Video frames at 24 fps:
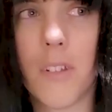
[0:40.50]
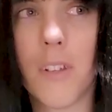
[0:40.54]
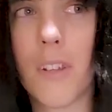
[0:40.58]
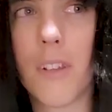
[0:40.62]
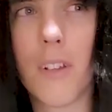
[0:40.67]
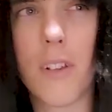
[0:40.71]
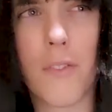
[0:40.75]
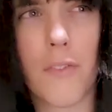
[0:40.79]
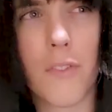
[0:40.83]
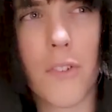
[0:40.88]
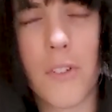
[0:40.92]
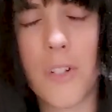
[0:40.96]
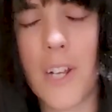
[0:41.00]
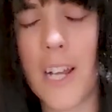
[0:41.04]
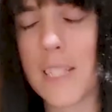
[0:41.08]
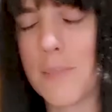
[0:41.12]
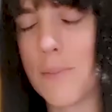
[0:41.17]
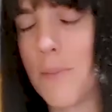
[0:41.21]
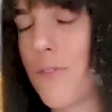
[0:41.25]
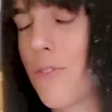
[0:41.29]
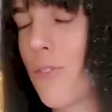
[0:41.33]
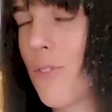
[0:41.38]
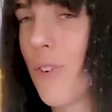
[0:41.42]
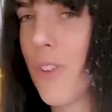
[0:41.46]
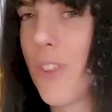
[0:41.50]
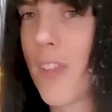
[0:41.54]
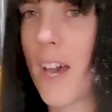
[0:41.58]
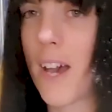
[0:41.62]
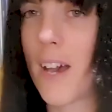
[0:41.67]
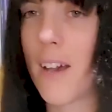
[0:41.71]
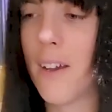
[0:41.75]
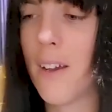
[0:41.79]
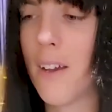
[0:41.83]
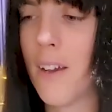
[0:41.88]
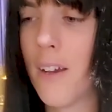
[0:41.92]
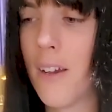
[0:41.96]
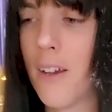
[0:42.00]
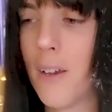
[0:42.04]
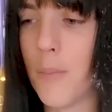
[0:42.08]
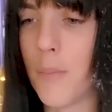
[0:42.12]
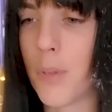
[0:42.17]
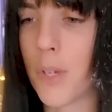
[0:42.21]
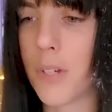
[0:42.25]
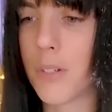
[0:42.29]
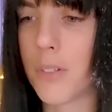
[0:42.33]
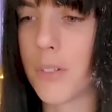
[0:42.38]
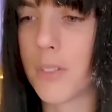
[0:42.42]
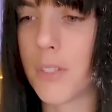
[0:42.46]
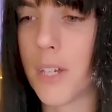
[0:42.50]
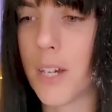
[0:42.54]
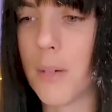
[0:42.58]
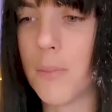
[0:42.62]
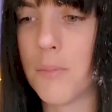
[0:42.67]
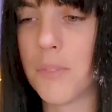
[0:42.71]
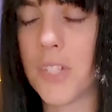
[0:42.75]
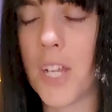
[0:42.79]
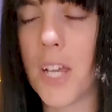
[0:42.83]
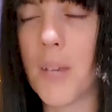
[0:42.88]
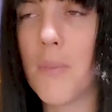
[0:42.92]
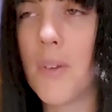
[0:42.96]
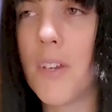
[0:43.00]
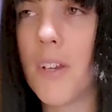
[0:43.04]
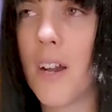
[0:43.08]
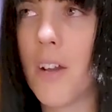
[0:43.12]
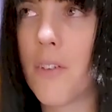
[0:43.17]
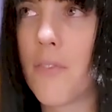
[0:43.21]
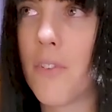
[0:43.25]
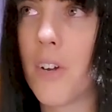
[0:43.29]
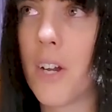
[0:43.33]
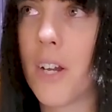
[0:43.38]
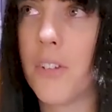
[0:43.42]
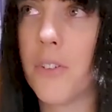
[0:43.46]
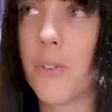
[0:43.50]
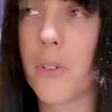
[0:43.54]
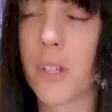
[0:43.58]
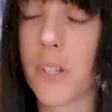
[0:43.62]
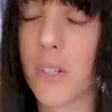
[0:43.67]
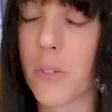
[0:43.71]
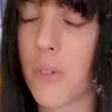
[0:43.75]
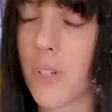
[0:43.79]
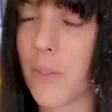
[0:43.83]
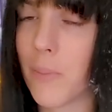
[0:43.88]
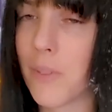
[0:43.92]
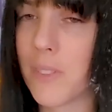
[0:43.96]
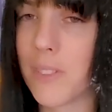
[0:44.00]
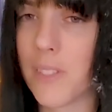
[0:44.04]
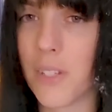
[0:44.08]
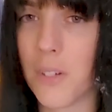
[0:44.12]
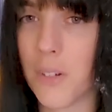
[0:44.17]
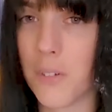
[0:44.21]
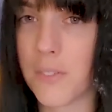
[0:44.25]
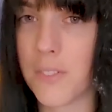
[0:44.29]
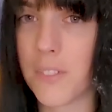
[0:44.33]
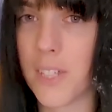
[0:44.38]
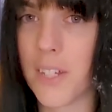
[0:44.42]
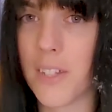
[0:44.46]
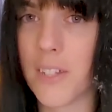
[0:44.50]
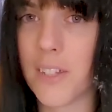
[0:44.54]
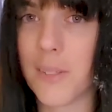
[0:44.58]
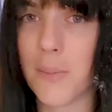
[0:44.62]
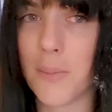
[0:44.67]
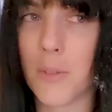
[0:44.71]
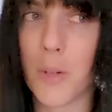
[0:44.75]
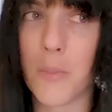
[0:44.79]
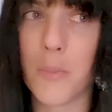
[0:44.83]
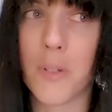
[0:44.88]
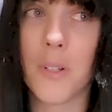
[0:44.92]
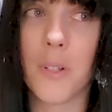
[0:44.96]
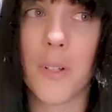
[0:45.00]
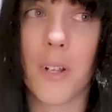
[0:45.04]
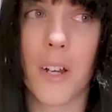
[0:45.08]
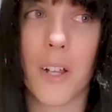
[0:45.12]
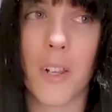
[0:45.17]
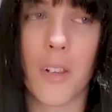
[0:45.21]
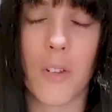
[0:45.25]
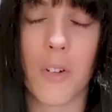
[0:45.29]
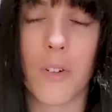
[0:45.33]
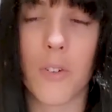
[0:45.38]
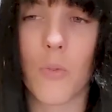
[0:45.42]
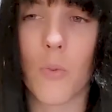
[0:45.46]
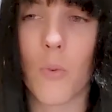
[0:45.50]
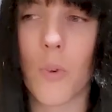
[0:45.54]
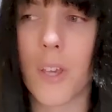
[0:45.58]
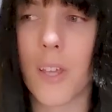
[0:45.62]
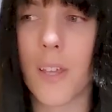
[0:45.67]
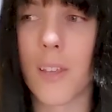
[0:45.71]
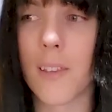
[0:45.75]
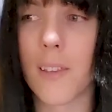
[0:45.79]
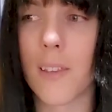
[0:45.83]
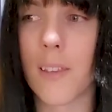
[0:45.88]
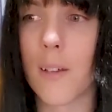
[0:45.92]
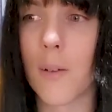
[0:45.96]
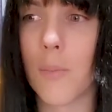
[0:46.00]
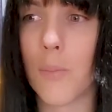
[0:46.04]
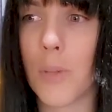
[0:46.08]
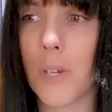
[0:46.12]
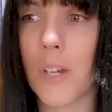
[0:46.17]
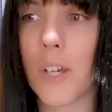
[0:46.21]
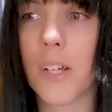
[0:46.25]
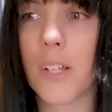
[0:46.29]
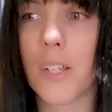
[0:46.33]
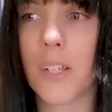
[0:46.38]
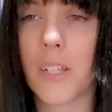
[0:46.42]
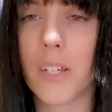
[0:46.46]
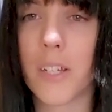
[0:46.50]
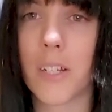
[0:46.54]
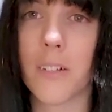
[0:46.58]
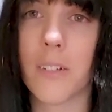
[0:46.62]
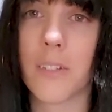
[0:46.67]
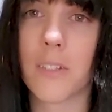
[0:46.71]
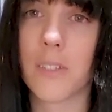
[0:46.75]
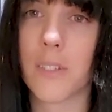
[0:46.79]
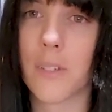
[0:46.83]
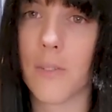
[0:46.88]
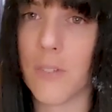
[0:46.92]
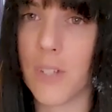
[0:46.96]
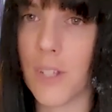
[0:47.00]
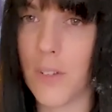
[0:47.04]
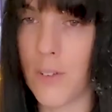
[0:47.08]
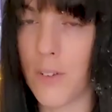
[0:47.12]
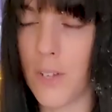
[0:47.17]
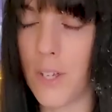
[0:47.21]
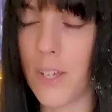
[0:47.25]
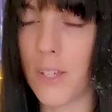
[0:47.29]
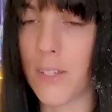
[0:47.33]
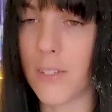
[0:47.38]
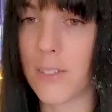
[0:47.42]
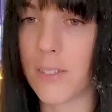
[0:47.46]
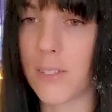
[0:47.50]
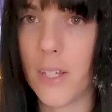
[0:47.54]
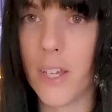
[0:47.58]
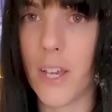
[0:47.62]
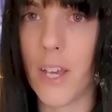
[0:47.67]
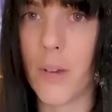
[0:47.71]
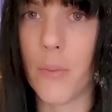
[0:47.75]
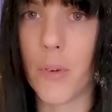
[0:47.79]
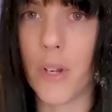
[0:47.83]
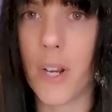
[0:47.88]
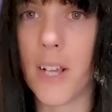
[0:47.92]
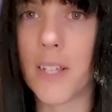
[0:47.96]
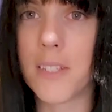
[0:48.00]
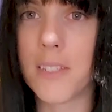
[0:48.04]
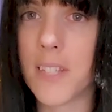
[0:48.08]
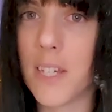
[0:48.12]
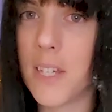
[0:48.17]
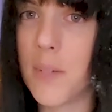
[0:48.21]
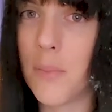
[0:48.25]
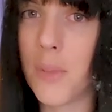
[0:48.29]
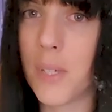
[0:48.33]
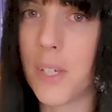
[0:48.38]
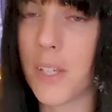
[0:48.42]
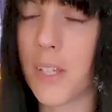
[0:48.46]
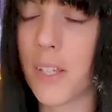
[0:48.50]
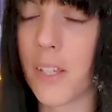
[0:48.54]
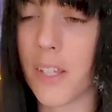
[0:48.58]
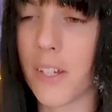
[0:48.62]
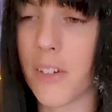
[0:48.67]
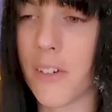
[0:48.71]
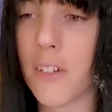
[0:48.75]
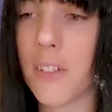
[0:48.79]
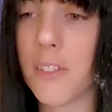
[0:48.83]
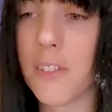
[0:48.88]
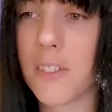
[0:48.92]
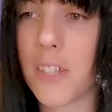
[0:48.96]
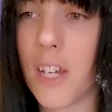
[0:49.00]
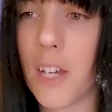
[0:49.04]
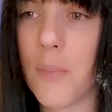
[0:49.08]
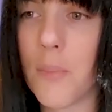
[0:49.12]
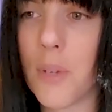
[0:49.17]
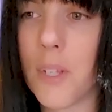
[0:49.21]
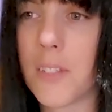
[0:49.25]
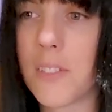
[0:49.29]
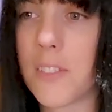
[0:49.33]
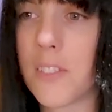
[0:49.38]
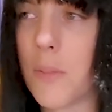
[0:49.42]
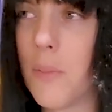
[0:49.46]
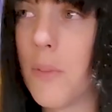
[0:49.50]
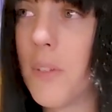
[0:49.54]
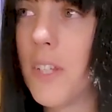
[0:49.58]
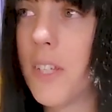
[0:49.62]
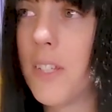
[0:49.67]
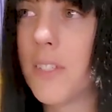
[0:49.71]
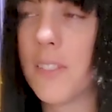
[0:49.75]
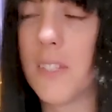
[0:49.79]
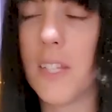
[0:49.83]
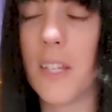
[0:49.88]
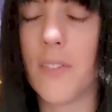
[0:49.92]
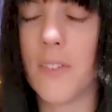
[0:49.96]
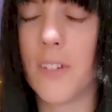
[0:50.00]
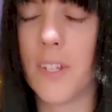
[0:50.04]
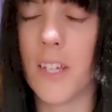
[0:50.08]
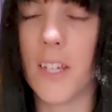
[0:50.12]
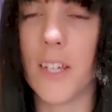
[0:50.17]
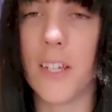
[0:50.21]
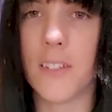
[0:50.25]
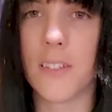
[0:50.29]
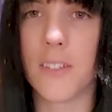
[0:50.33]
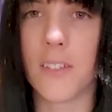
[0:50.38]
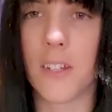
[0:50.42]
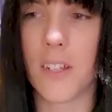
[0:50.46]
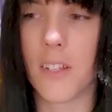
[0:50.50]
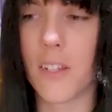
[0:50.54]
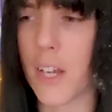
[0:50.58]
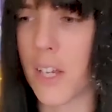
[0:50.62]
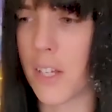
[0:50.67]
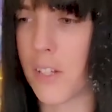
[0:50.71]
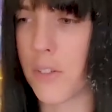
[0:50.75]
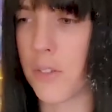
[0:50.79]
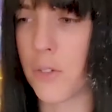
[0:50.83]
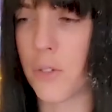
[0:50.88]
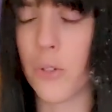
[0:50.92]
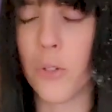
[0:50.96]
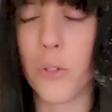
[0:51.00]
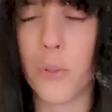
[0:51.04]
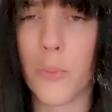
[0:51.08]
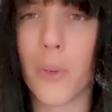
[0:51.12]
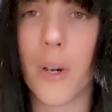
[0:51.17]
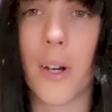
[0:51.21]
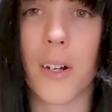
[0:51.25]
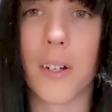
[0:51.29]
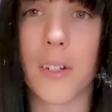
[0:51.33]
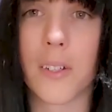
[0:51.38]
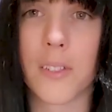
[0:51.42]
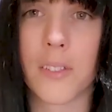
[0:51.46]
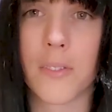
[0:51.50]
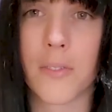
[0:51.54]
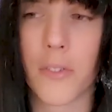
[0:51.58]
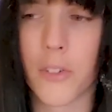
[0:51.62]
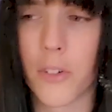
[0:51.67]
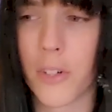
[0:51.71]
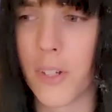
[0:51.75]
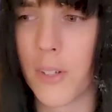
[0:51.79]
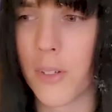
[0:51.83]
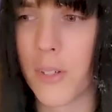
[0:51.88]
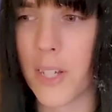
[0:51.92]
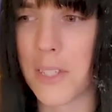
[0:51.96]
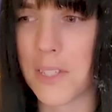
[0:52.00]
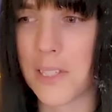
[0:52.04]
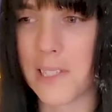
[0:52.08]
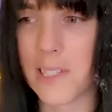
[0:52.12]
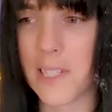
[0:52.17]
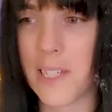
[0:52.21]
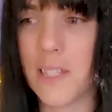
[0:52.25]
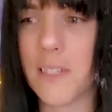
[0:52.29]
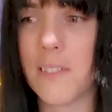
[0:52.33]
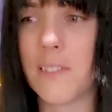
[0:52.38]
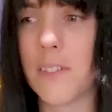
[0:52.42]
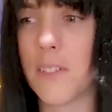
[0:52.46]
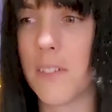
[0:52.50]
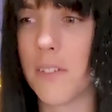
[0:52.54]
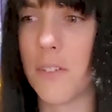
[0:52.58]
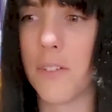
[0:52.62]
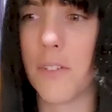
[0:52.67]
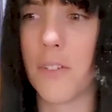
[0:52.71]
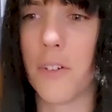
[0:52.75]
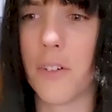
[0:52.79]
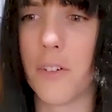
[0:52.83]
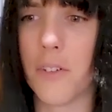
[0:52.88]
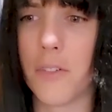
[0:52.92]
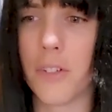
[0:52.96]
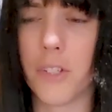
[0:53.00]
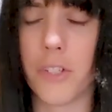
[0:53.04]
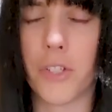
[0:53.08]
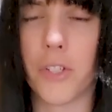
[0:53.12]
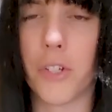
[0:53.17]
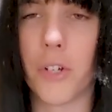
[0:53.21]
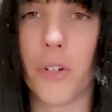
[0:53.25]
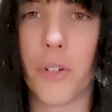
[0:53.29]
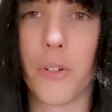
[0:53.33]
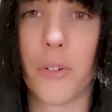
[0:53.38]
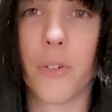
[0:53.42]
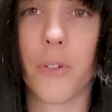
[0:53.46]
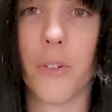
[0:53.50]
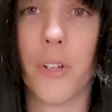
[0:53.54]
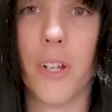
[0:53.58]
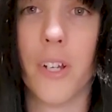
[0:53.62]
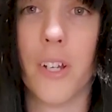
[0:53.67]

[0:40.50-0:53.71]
a few days before that, because JB Hi-Fi are doing a 20% off sale at the moment, along with a big clearance of DVDs. And when I say big clearance, I mean some of these DVDs are like $2 for a season of a show.